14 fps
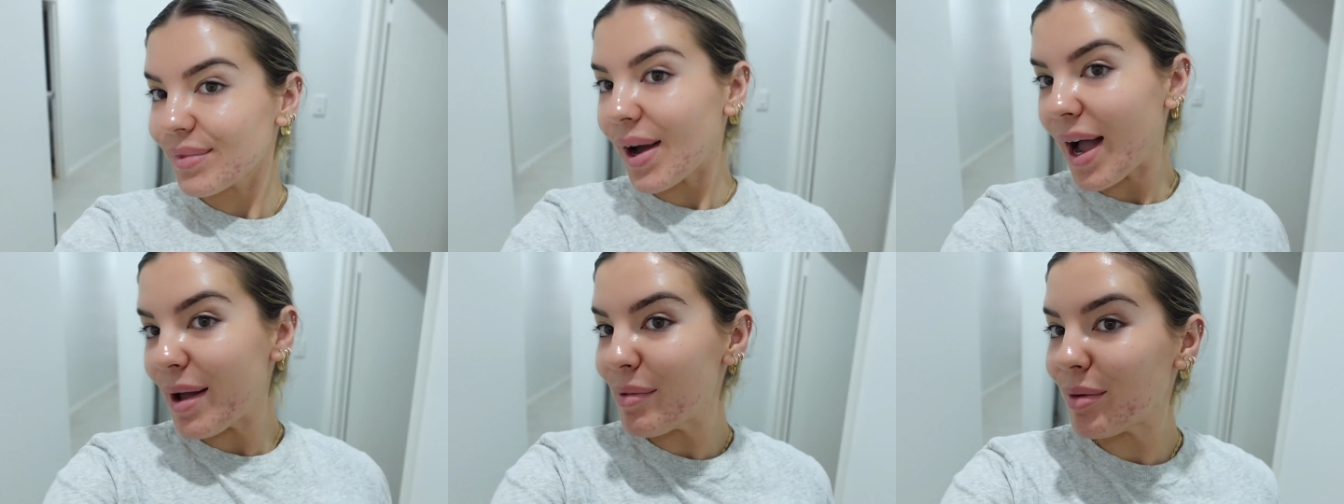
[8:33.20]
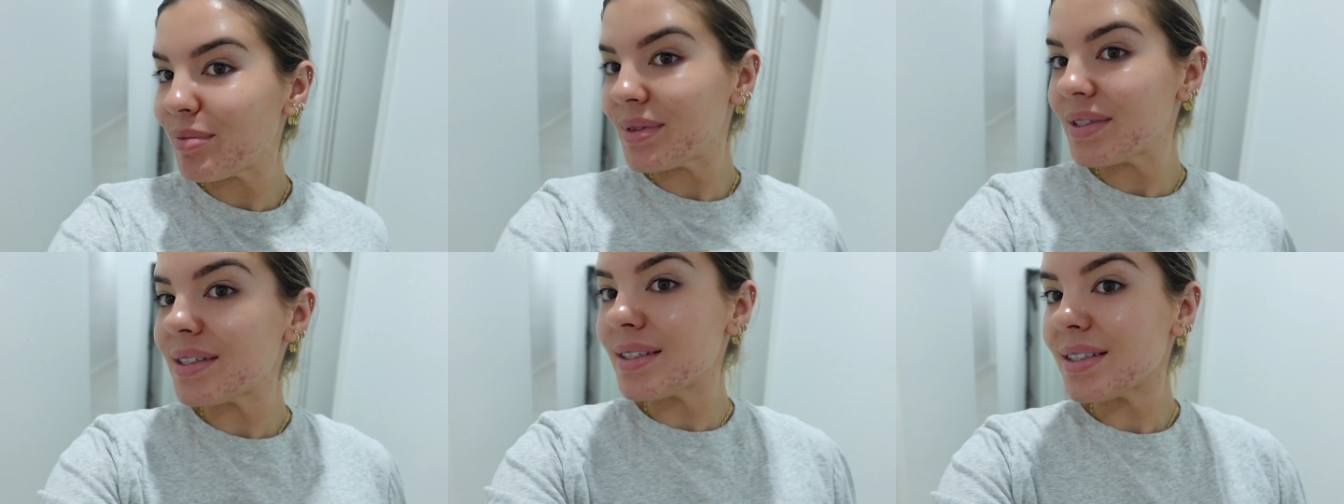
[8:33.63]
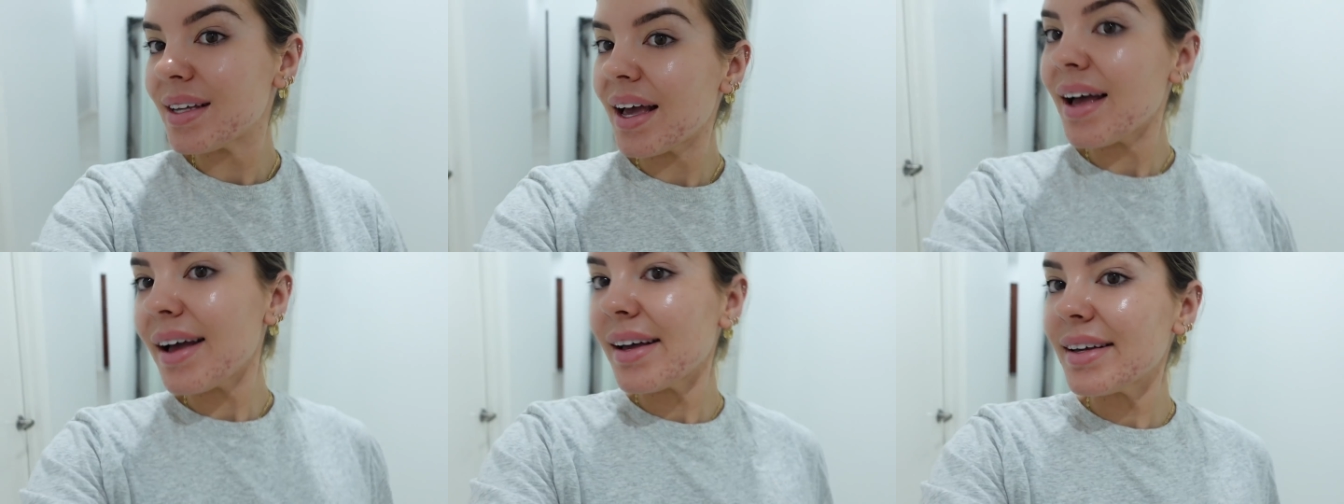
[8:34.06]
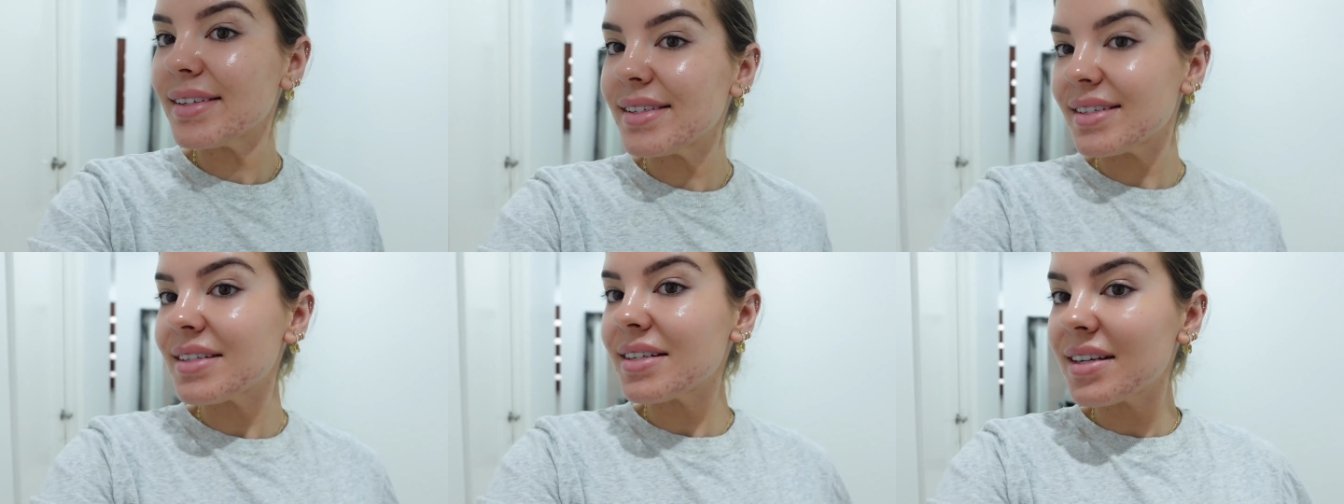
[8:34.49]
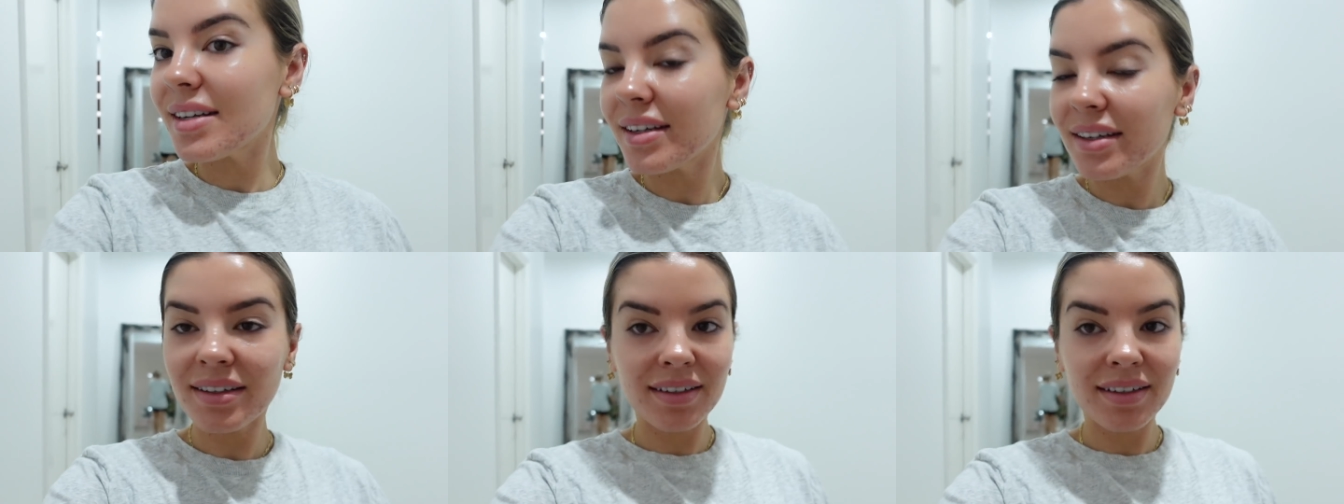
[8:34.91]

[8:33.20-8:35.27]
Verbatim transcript: I'm obsessed.